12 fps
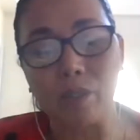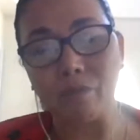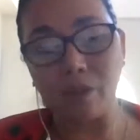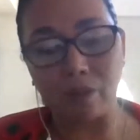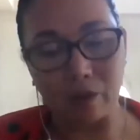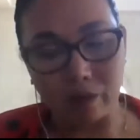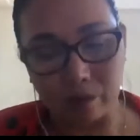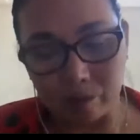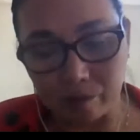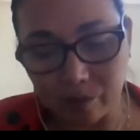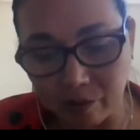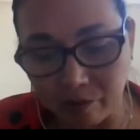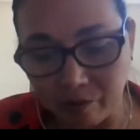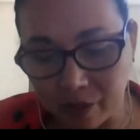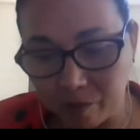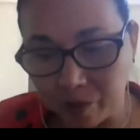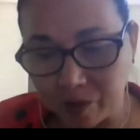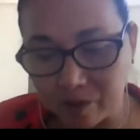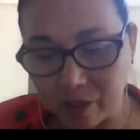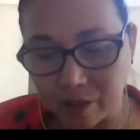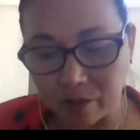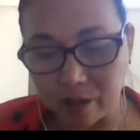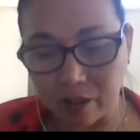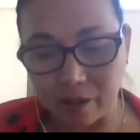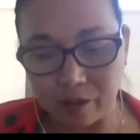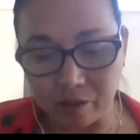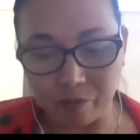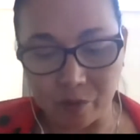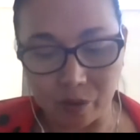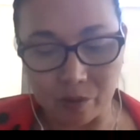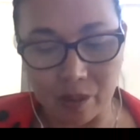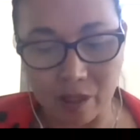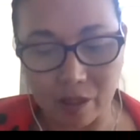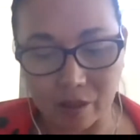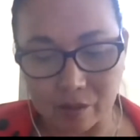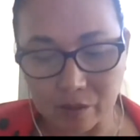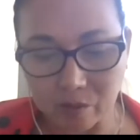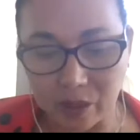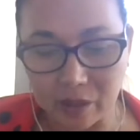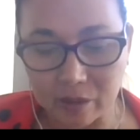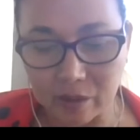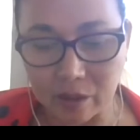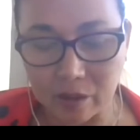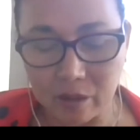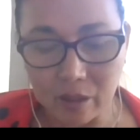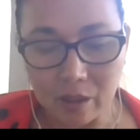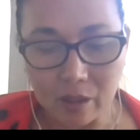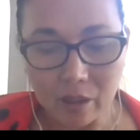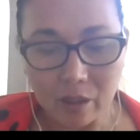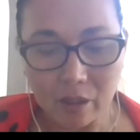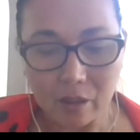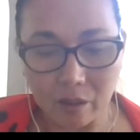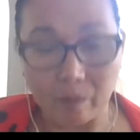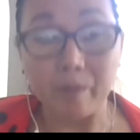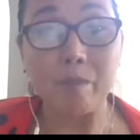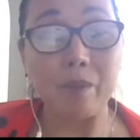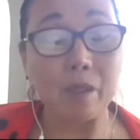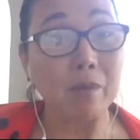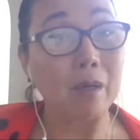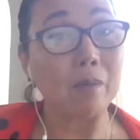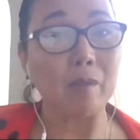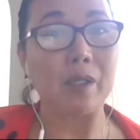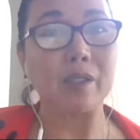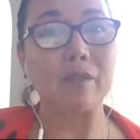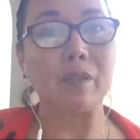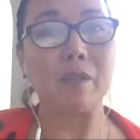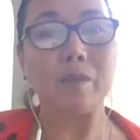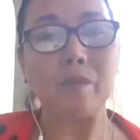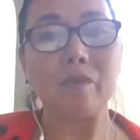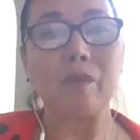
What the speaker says: of the developers I interviewed last week said there may be a bubble bursting